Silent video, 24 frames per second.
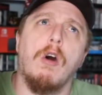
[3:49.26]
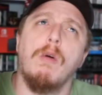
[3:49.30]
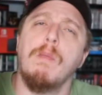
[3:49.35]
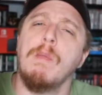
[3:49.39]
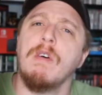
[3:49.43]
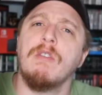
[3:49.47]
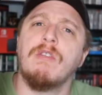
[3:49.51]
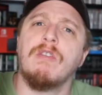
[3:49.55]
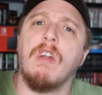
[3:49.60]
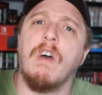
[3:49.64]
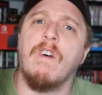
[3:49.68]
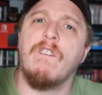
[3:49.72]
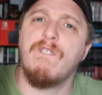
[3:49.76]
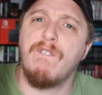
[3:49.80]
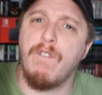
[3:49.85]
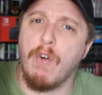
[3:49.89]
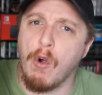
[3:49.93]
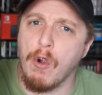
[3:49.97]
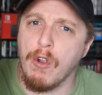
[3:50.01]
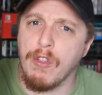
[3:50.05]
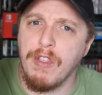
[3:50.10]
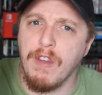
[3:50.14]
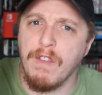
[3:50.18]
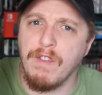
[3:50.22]
almost a
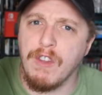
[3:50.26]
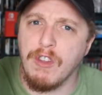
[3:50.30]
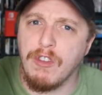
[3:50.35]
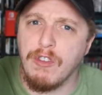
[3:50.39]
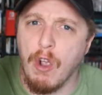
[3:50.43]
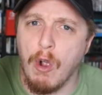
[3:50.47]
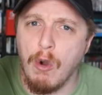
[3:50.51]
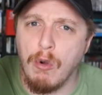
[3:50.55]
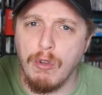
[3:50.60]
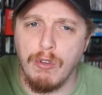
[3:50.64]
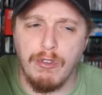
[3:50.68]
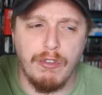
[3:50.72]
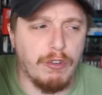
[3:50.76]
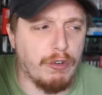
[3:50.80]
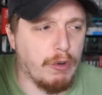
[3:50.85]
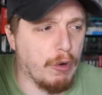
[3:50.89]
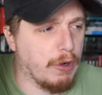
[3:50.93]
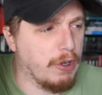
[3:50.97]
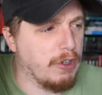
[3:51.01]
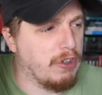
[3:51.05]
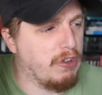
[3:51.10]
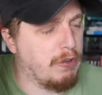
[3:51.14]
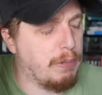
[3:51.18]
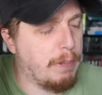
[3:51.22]
fourth of the total
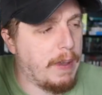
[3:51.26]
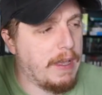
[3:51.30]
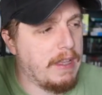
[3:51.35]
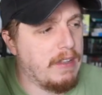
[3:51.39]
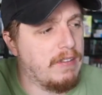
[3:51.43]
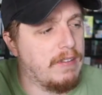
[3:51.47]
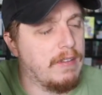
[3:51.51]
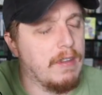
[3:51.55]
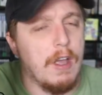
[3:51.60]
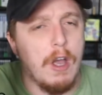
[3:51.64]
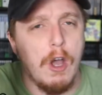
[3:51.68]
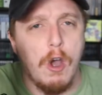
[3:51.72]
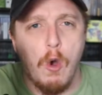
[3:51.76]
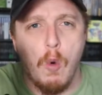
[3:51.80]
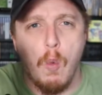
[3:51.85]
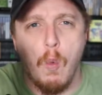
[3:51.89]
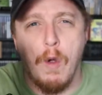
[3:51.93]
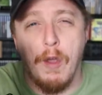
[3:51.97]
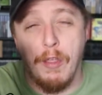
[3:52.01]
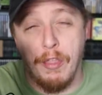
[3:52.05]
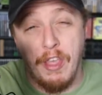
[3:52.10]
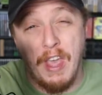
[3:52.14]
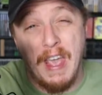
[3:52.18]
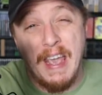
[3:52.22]
storage space
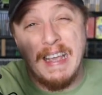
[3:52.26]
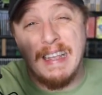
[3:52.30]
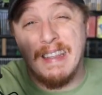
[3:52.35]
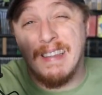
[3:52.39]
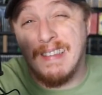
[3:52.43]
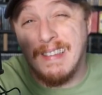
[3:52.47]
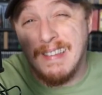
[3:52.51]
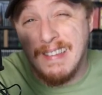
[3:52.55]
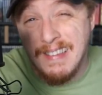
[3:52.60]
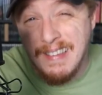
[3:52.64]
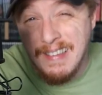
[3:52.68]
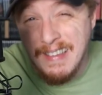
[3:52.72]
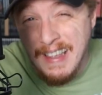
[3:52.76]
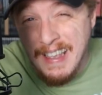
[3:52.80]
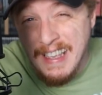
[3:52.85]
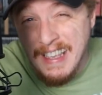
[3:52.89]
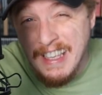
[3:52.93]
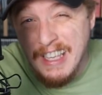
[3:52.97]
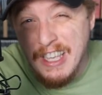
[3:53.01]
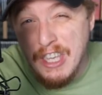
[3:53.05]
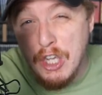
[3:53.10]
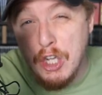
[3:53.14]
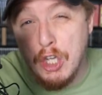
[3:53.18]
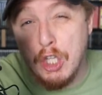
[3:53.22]
with a
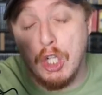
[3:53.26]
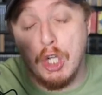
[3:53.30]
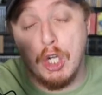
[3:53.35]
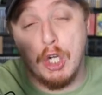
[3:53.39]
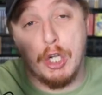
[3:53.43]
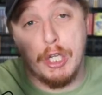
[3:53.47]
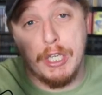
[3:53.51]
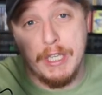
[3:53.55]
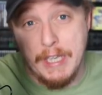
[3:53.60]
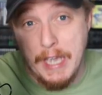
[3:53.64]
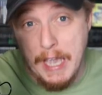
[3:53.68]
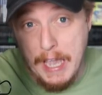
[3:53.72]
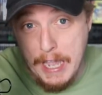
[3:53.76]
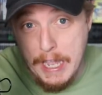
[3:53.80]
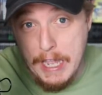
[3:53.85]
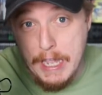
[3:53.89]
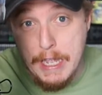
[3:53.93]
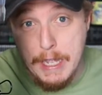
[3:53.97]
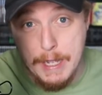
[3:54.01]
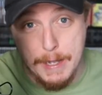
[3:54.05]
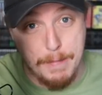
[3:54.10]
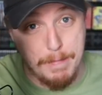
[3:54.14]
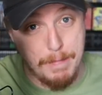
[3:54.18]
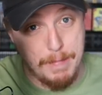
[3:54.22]
singular
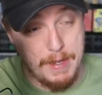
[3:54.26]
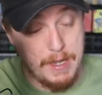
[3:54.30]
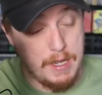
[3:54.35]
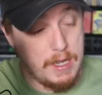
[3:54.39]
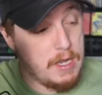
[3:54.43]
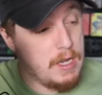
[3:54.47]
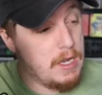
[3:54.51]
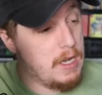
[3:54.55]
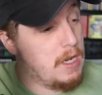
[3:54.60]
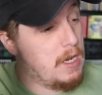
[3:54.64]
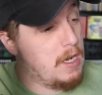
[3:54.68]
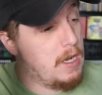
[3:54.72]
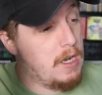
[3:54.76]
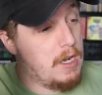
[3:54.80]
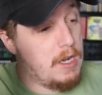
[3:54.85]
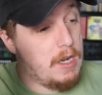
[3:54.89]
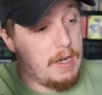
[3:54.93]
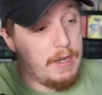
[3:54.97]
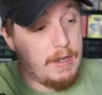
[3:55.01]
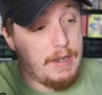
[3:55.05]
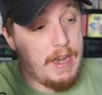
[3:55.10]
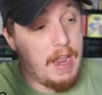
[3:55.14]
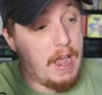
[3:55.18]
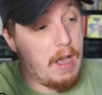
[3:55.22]
game.
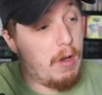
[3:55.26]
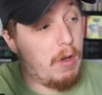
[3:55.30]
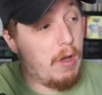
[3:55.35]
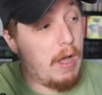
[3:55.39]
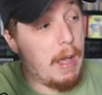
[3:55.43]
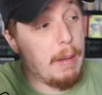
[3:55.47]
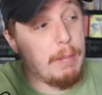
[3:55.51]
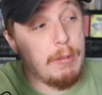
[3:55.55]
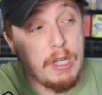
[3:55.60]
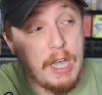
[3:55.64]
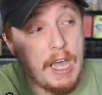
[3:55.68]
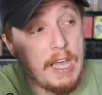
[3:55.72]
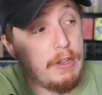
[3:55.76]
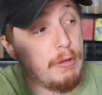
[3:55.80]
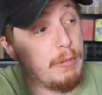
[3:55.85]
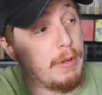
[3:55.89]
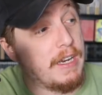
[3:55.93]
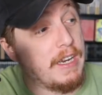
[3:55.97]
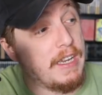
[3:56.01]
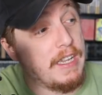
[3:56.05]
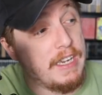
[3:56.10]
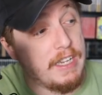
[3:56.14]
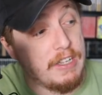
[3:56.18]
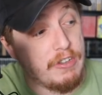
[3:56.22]
Now, I'm glad that
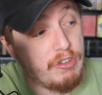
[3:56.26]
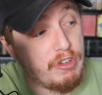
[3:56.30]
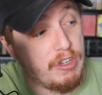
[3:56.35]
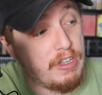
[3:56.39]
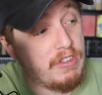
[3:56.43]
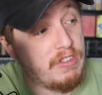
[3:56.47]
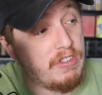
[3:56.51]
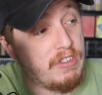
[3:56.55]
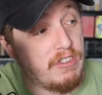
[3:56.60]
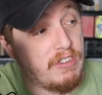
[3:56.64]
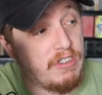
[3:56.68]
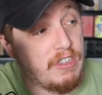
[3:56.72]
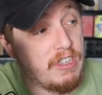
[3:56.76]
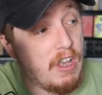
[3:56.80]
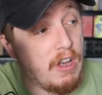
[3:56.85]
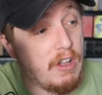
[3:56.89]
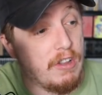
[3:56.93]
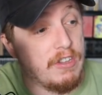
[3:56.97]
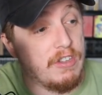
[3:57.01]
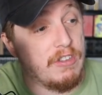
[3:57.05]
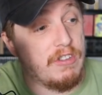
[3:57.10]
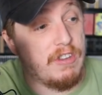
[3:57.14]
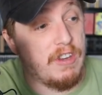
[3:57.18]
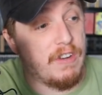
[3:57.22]
we're getting a chance to see
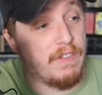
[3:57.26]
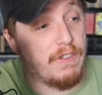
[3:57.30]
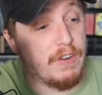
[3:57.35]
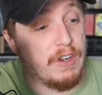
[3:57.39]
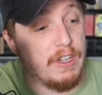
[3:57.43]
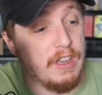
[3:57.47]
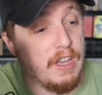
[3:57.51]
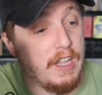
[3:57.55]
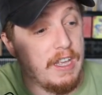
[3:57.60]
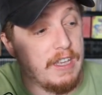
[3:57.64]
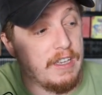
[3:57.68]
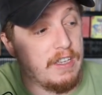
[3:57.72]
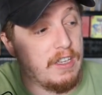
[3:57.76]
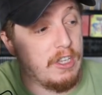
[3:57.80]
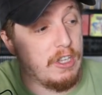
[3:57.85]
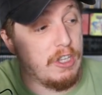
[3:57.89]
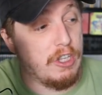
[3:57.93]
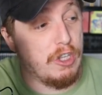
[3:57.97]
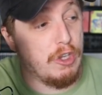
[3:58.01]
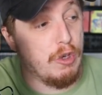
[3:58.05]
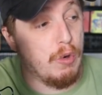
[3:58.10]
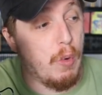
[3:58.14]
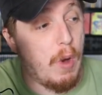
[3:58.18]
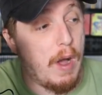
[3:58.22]
all this different like
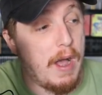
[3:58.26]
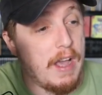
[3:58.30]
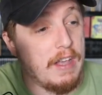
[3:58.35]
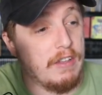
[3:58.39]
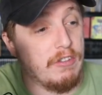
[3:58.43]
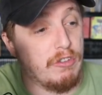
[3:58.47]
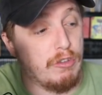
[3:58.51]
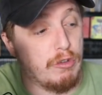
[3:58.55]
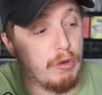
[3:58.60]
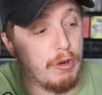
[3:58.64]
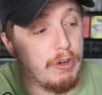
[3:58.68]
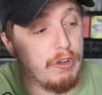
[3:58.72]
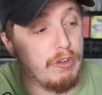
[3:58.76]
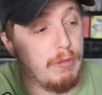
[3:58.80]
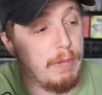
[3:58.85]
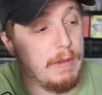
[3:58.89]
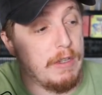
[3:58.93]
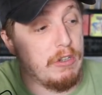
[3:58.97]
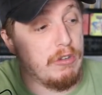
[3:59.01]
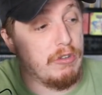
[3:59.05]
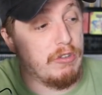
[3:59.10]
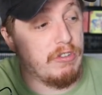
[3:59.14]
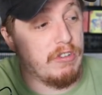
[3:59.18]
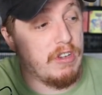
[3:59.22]
UI storage
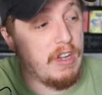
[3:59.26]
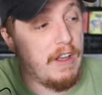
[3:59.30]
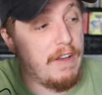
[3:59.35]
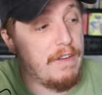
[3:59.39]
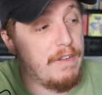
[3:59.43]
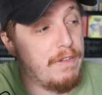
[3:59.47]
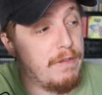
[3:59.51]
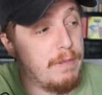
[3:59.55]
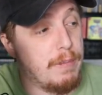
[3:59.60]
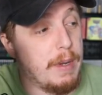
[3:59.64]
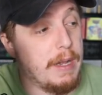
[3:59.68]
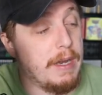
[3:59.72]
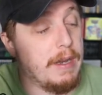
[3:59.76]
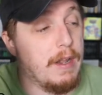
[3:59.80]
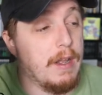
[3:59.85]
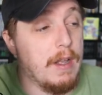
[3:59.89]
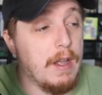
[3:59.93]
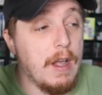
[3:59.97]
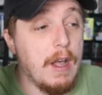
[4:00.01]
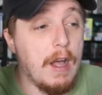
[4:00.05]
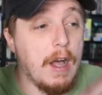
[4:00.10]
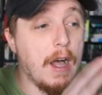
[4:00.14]
menu stuff, but